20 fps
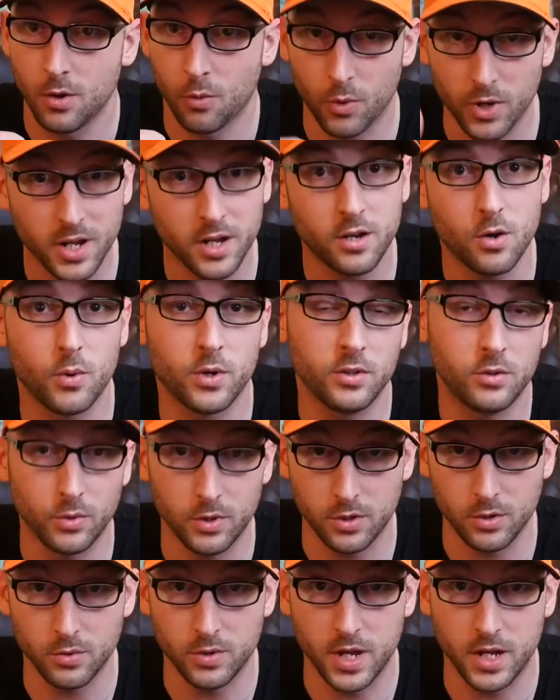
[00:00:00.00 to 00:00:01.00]
when I go
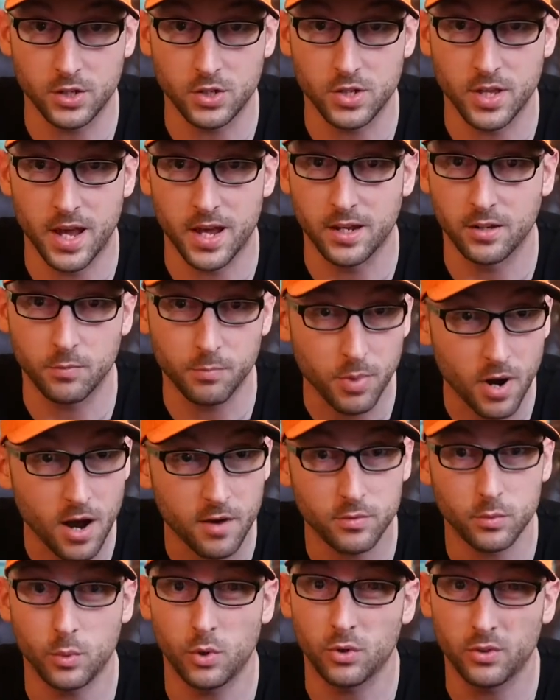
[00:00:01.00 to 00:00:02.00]
into a new niche that it's
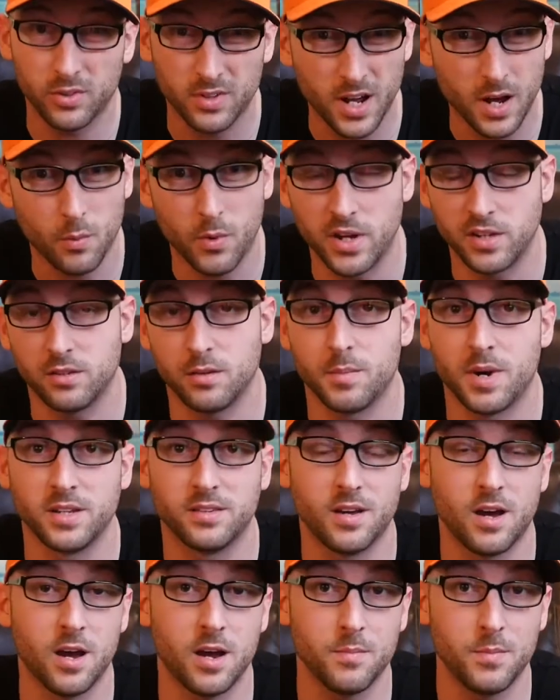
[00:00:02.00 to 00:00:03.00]
profitable, it's not wasting my
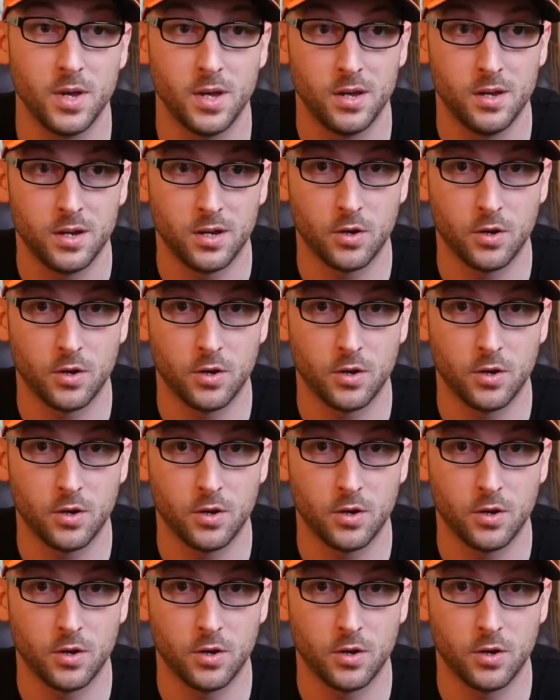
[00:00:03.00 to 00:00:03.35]
time.